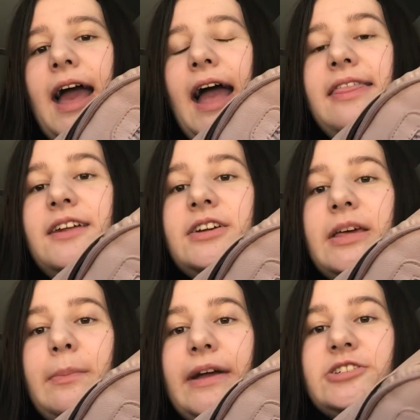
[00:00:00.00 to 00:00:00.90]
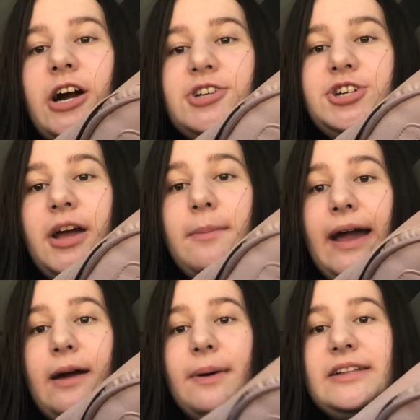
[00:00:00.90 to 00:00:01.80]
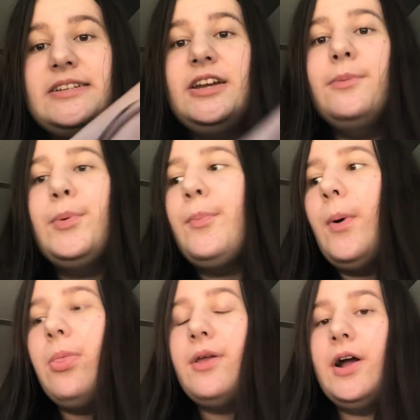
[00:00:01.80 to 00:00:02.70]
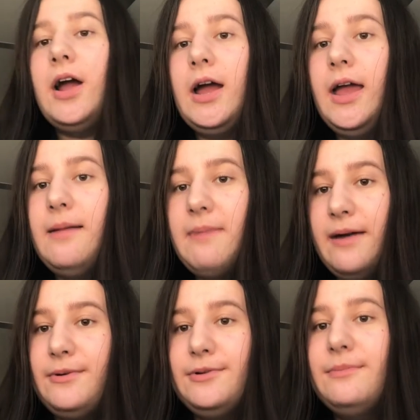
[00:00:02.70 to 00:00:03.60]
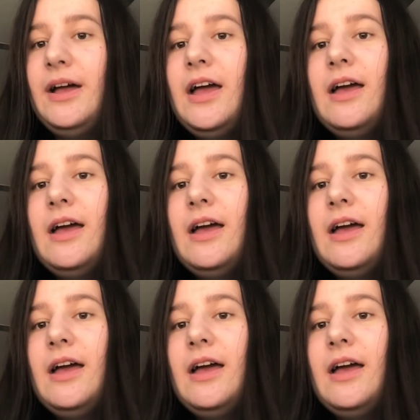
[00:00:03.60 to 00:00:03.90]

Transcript: And then I'll keep my charger and my AirPods in here, but both are in my room